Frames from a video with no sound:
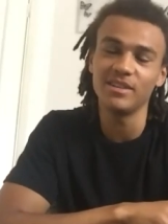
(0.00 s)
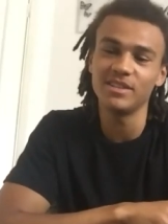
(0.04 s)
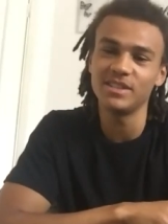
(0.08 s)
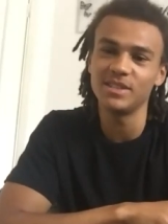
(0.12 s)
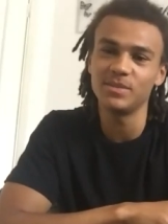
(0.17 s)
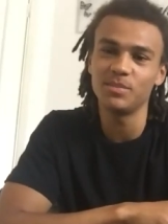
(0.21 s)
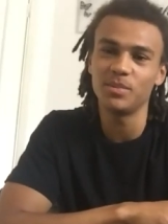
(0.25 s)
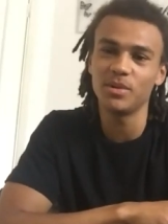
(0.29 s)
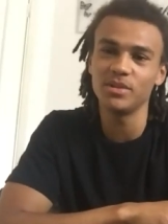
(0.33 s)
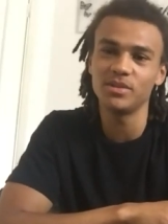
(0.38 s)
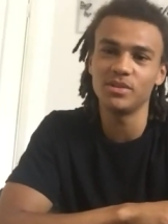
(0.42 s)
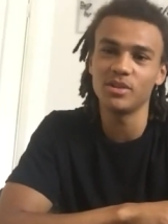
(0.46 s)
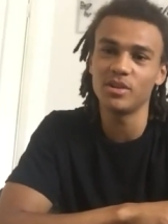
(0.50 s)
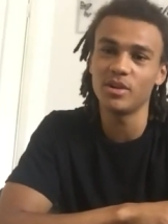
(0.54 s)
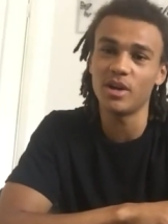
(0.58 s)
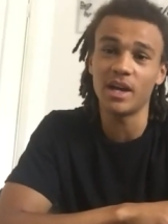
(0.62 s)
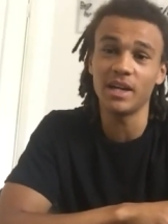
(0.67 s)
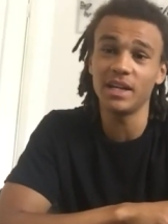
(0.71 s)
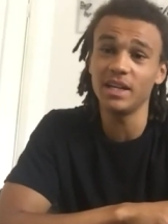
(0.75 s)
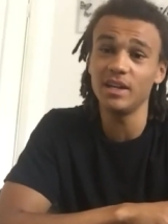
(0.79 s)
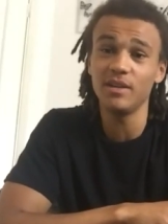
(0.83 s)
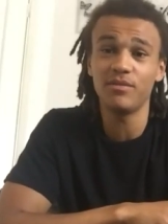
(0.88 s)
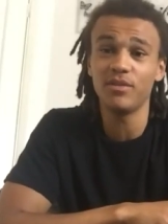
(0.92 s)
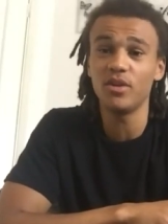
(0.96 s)
person got? I
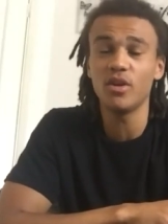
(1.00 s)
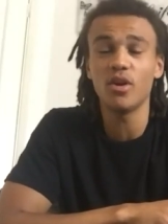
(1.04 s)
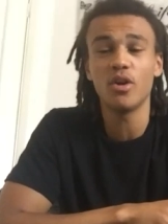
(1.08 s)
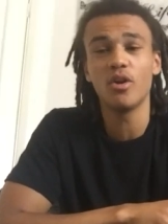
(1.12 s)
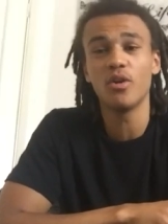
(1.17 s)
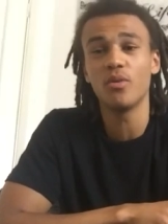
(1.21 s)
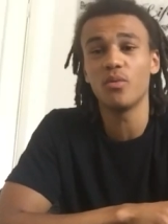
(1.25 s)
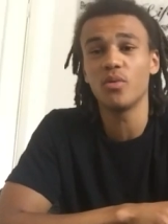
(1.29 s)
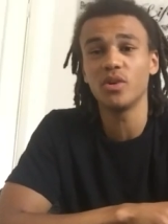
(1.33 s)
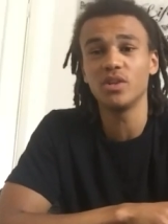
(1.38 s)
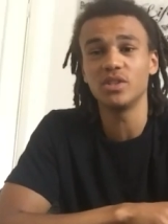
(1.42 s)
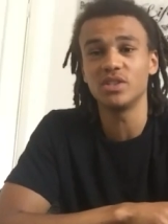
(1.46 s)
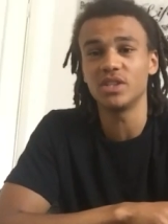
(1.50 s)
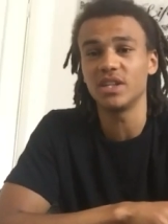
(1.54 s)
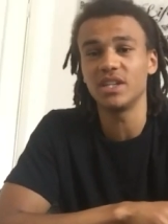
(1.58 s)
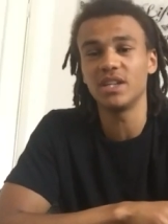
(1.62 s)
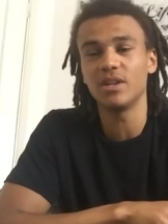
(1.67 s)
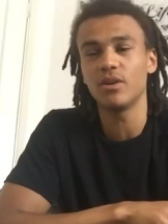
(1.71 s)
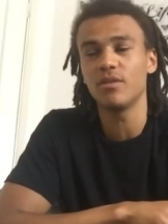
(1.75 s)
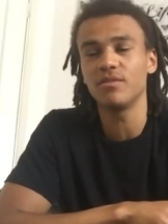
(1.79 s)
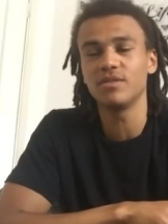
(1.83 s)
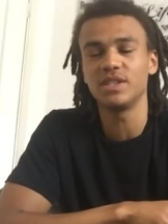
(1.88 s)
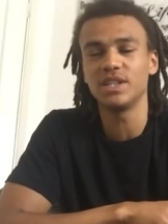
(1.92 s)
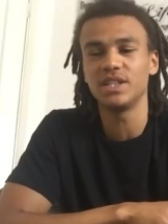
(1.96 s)
didn't even know who it was.
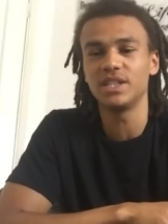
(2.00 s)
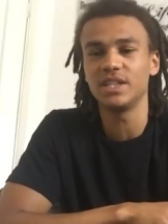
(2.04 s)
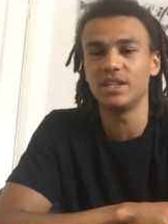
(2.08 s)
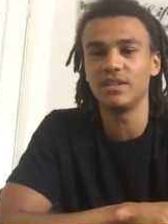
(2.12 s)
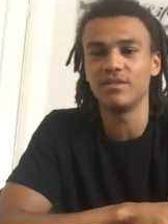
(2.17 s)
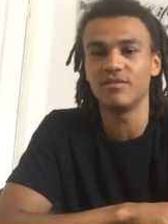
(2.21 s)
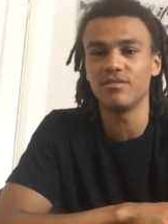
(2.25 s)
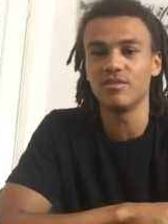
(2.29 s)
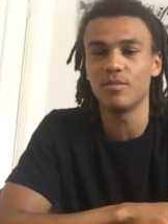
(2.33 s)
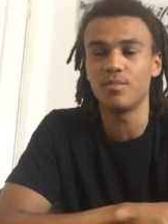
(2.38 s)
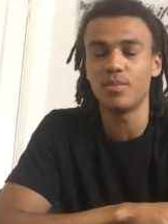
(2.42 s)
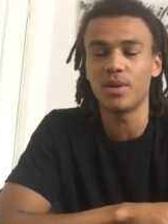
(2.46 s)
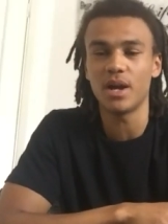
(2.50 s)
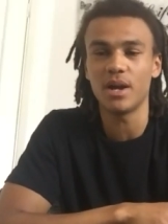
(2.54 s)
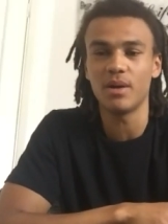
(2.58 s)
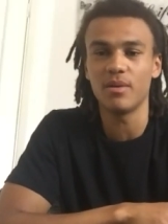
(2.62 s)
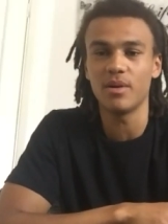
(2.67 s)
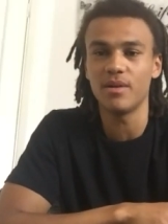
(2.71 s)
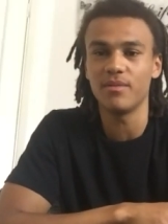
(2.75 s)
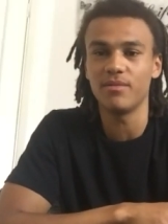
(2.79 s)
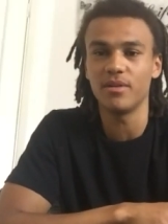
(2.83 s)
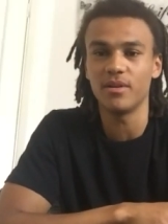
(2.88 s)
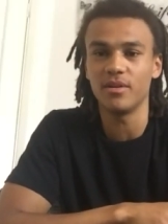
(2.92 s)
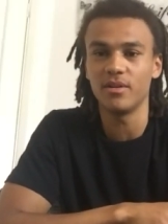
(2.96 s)
Obviously didn't even reply or
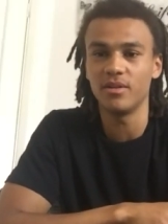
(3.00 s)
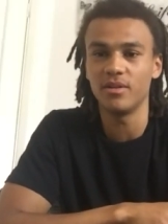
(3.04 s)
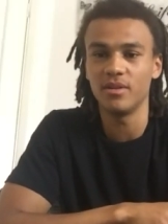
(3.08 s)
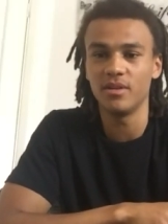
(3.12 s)
whatever.